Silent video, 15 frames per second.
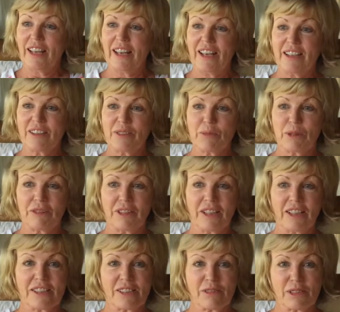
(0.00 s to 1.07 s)
And we
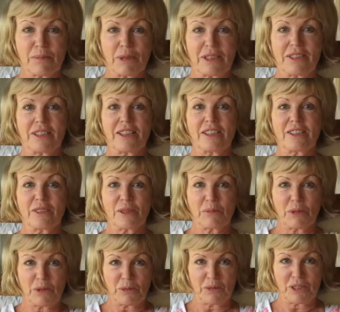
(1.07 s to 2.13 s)
realised it was meditation as
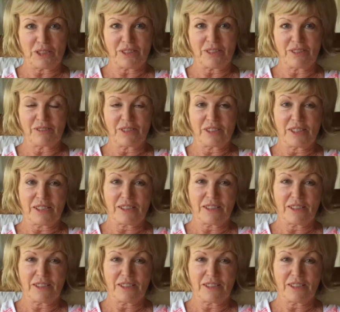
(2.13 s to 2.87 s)
well, which was